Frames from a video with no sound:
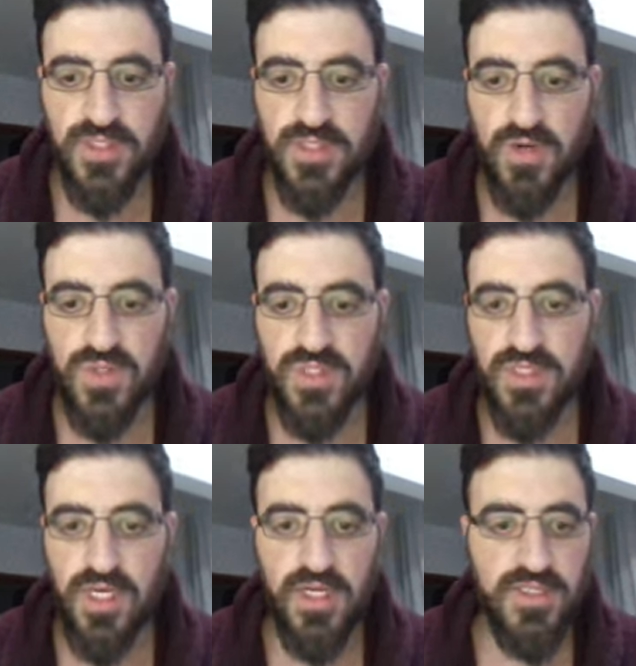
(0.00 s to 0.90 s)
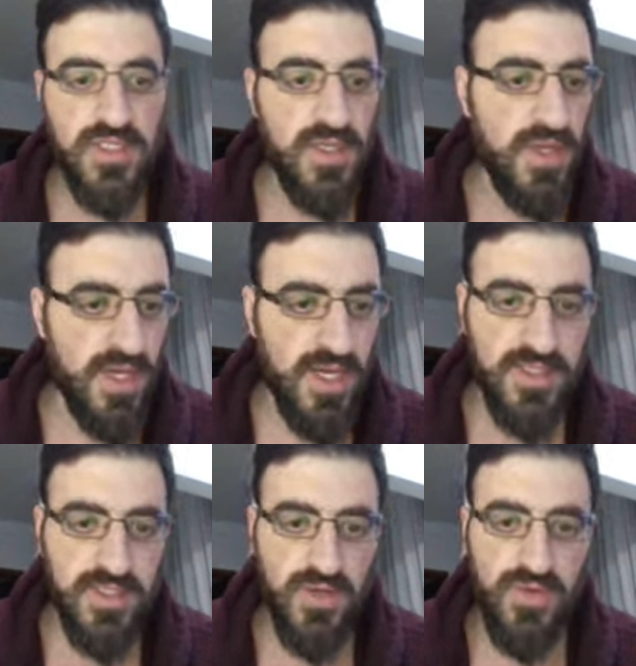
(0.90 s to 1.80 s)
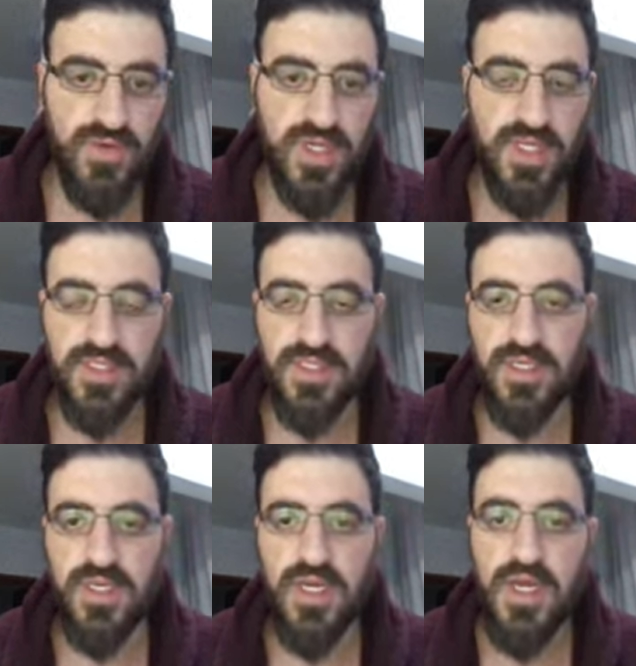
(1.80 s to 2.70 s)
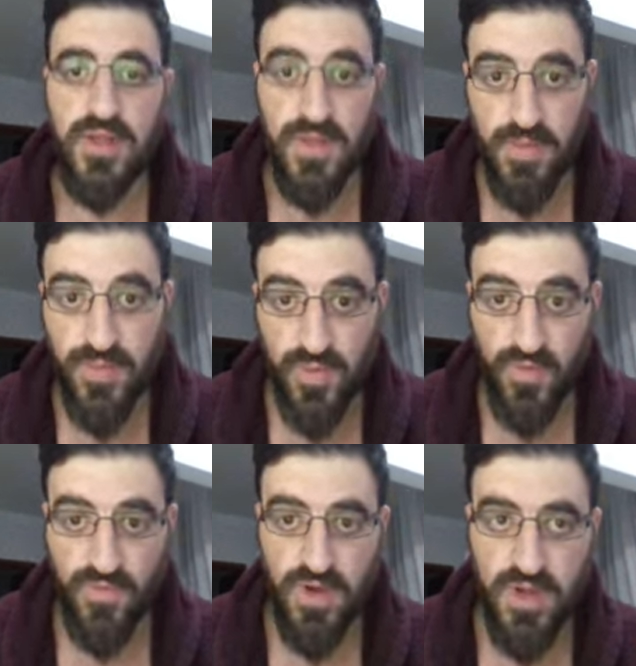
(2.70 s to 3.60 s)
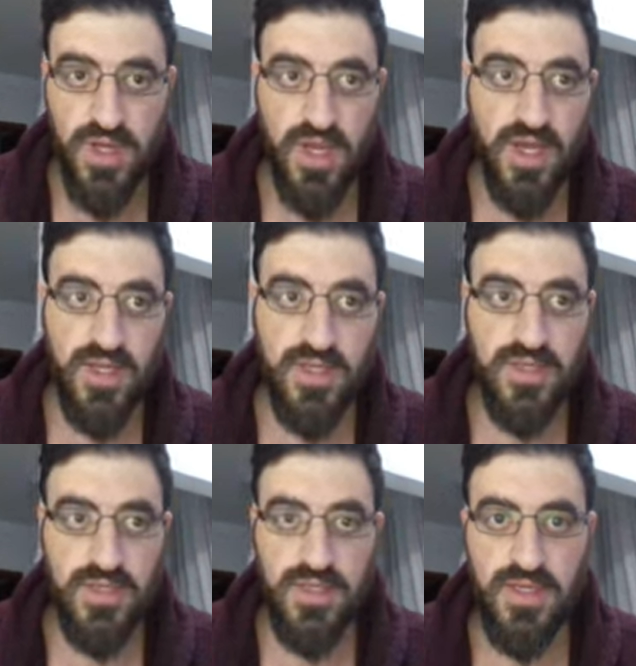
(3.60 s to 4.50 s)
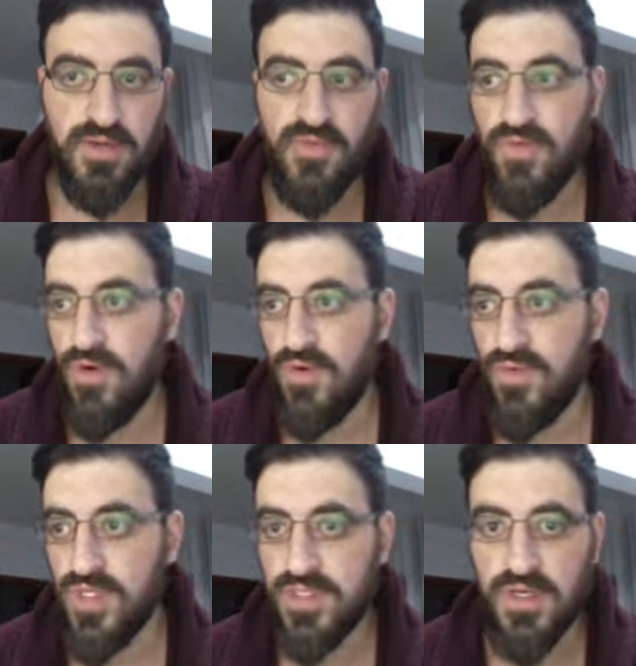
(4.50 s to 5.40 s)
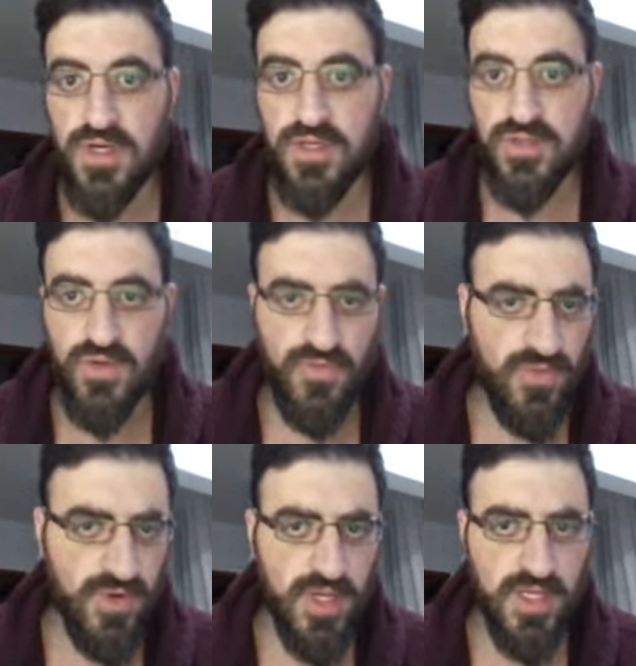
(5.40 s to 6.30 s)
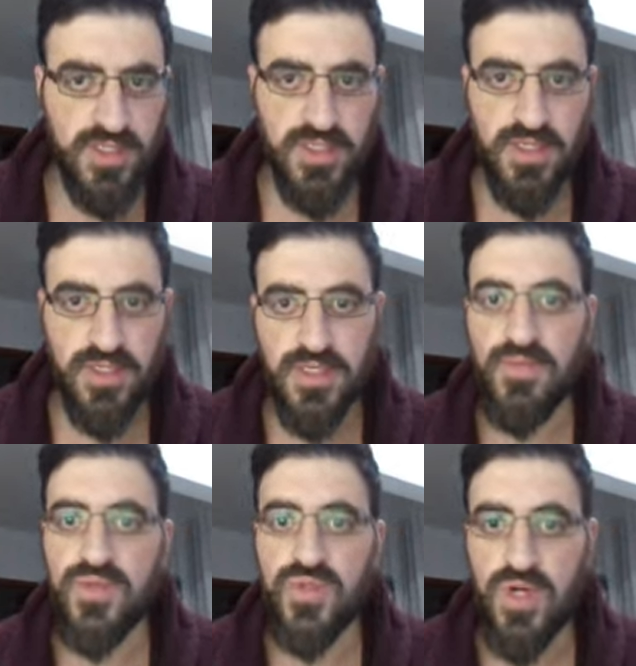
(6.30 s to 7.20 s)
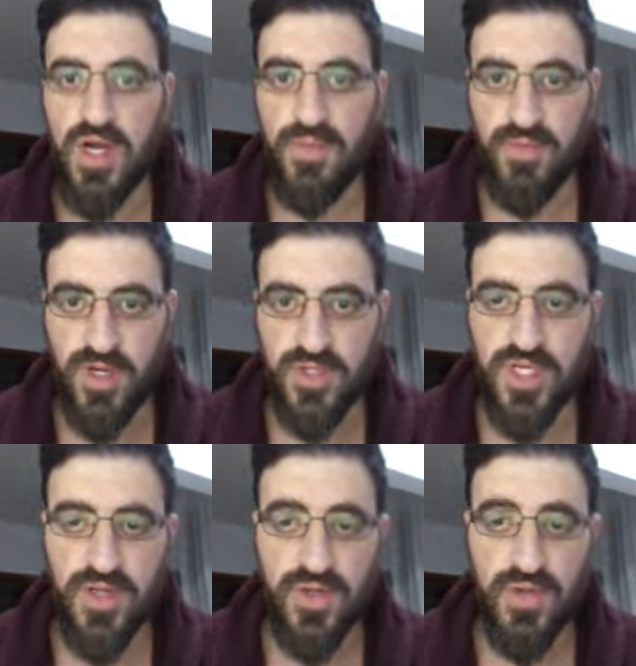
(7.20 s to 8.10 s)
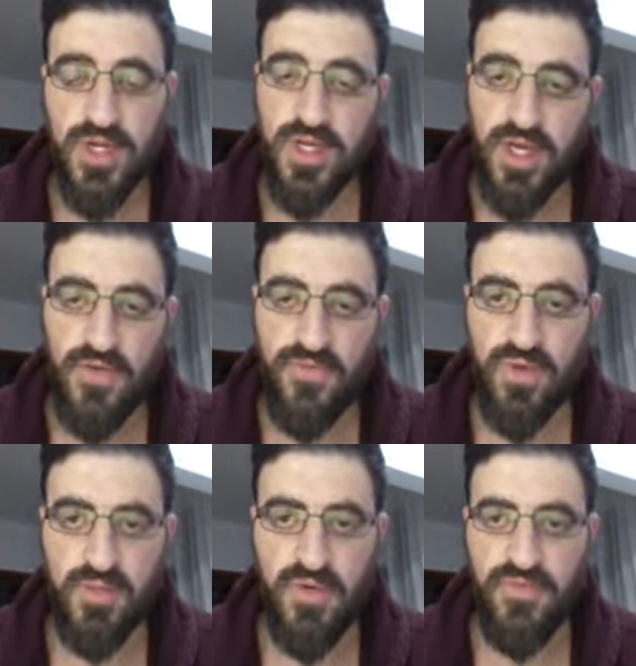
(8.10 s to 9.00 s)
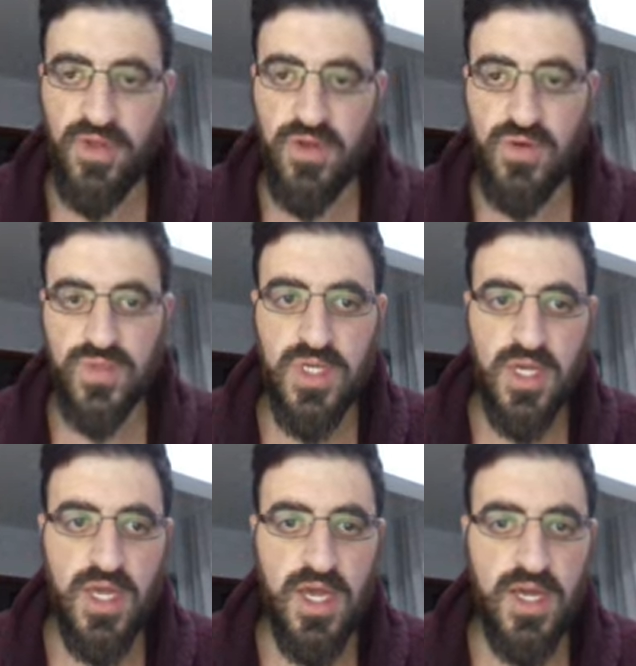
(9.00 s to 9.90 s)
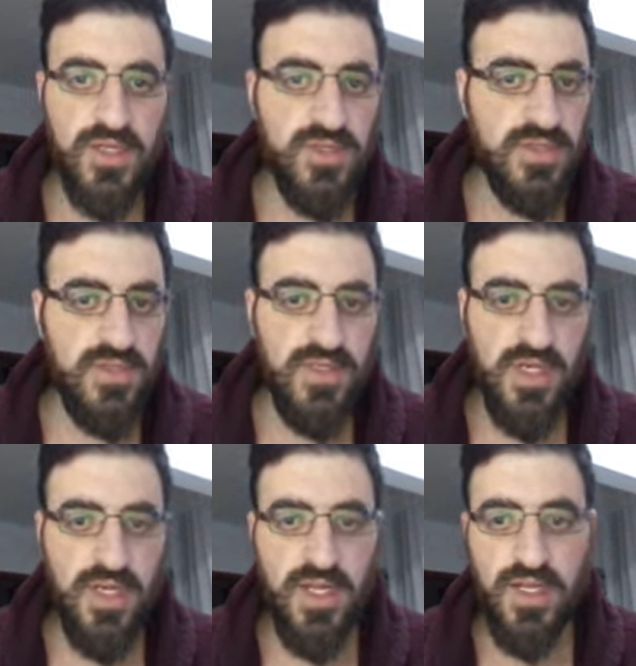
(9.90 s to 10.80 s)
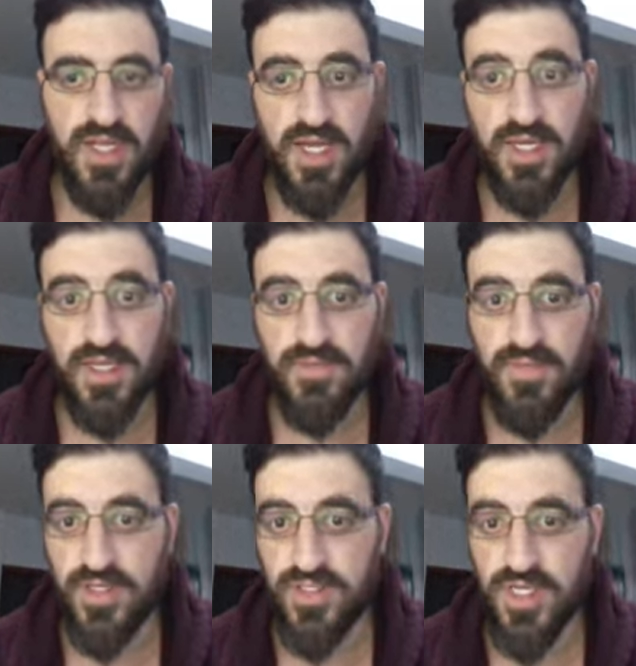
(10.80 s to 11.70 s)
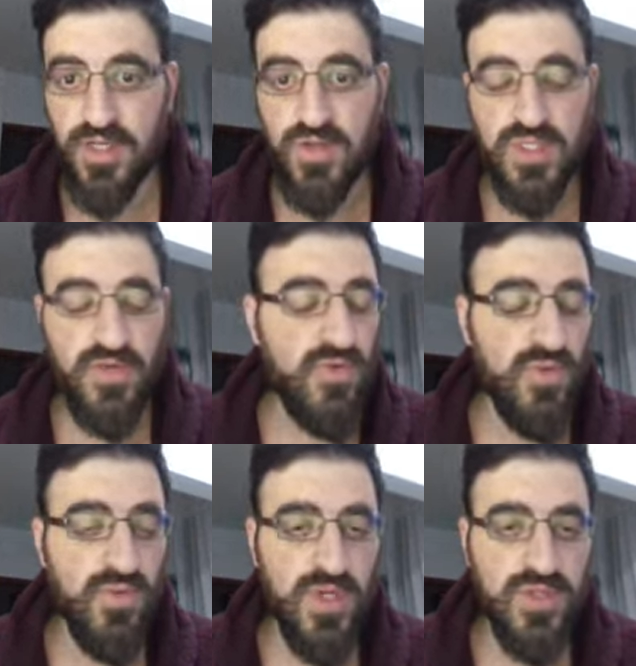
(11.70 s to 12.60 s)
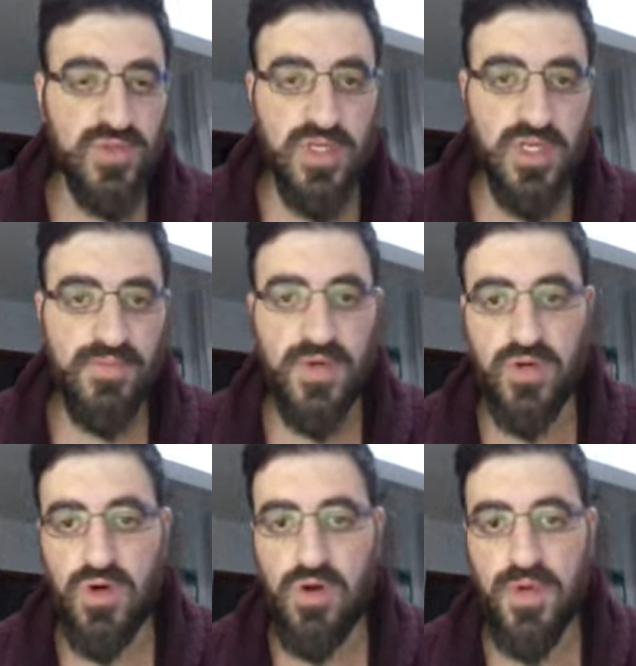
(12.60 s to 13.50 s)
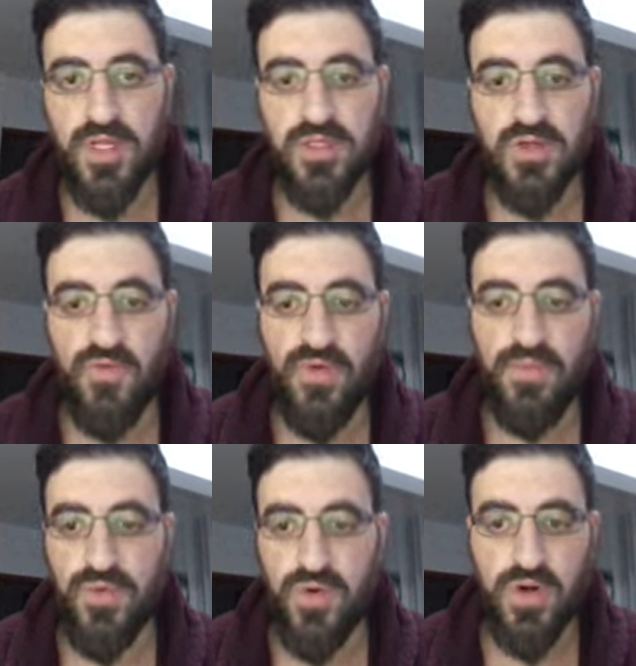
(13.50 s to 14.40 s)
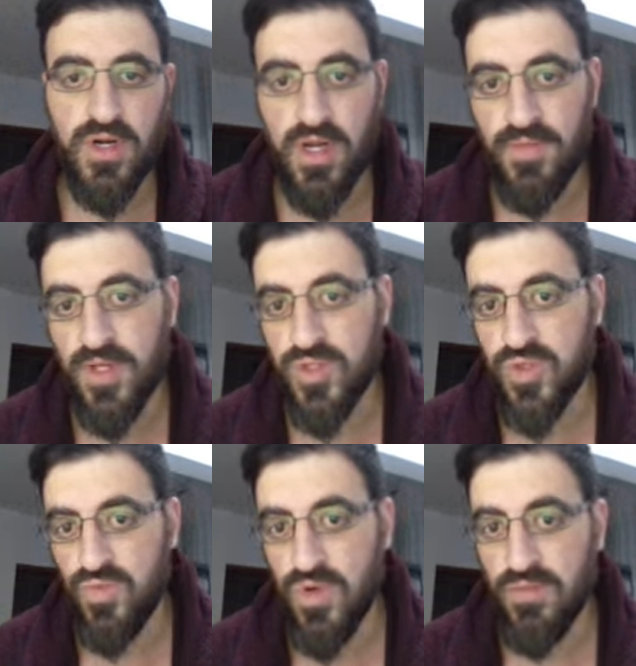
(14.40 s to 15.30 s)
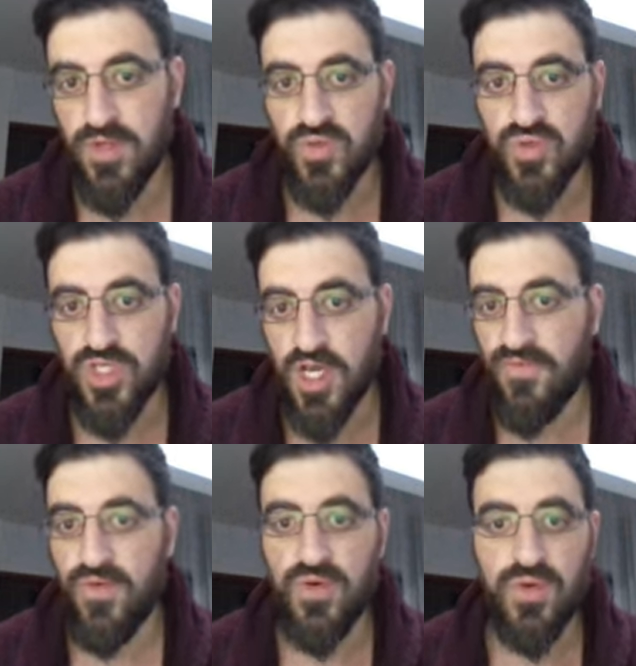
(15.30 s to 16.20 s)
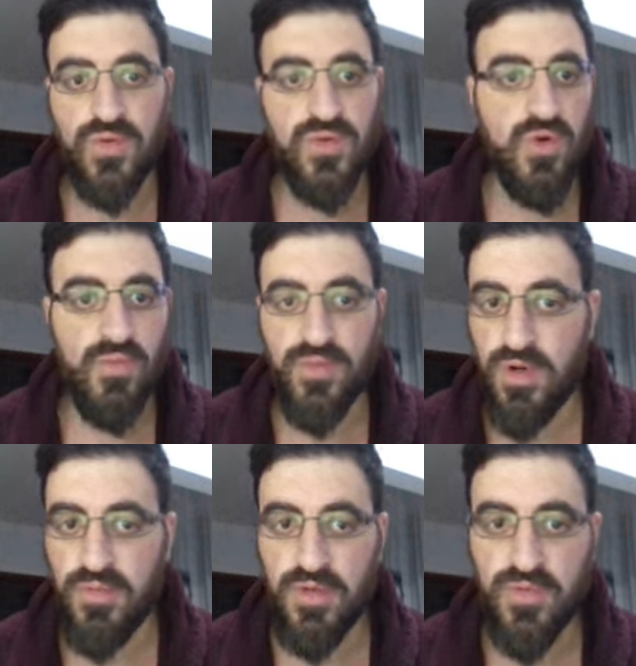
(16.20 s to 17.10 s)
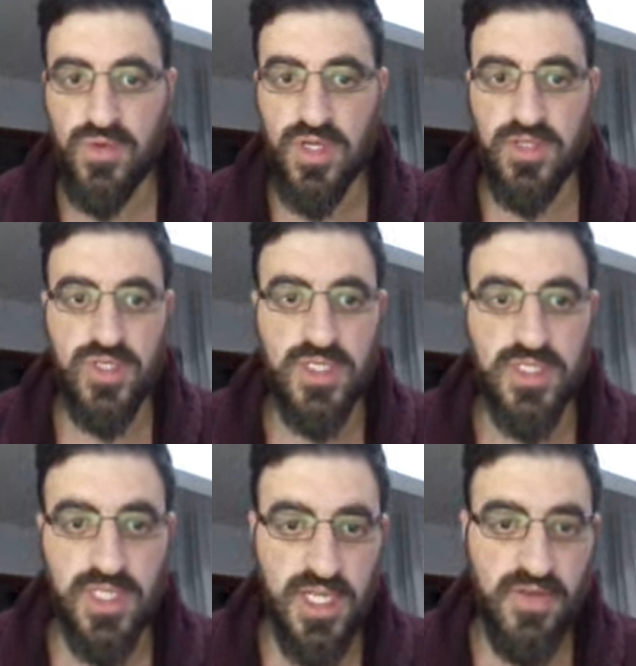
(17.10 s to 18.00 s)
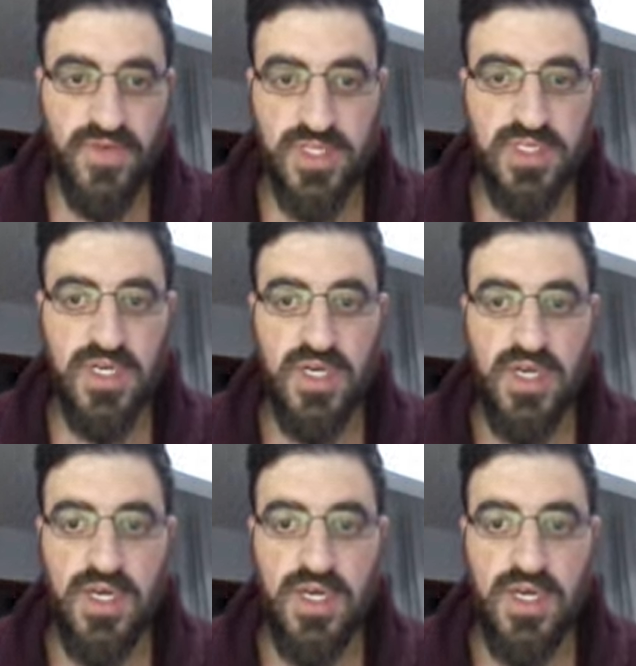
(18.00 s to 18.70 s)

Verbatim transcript: so stick until the end so you can see the proof and um, before we start don't forget subscribe to my channel if you like my videos and uh, like my channels if you want to keep a comment of a program that you want me to check for you no problem you can just leave it